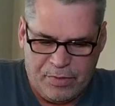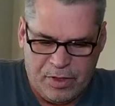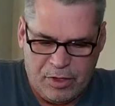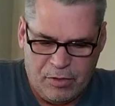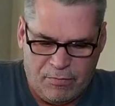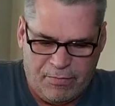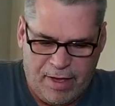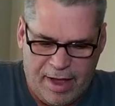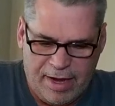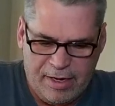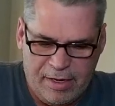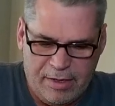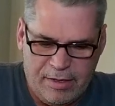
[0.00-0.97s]
you'll
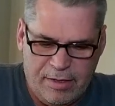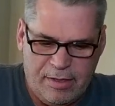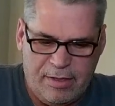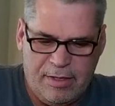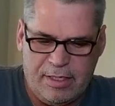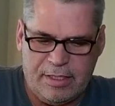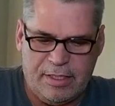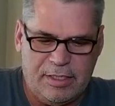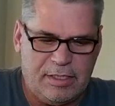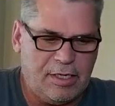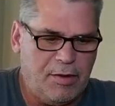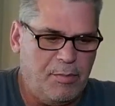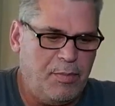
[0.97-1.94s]
find this
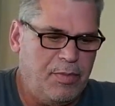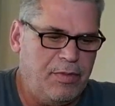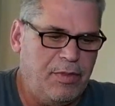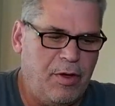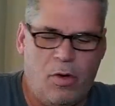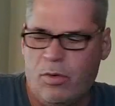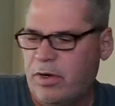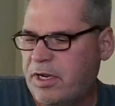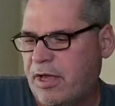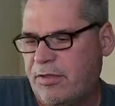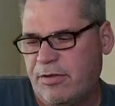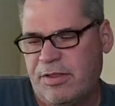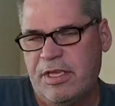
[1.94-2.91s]
is the only
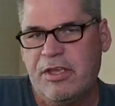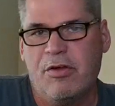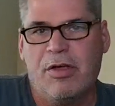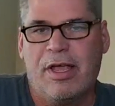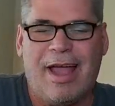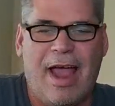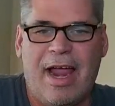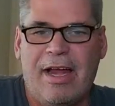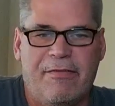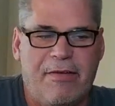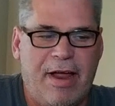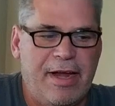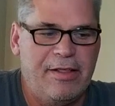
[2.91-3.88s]
other thing you can kind of
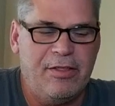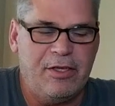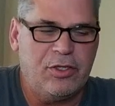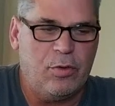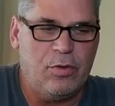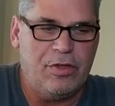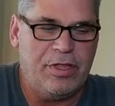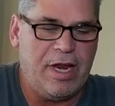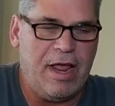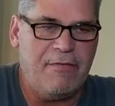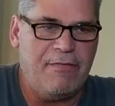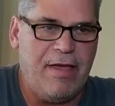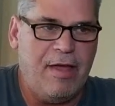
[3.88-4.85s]
find in the store that
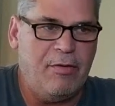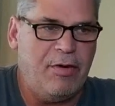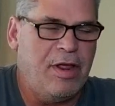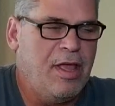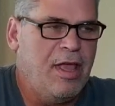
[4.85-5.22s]
I found.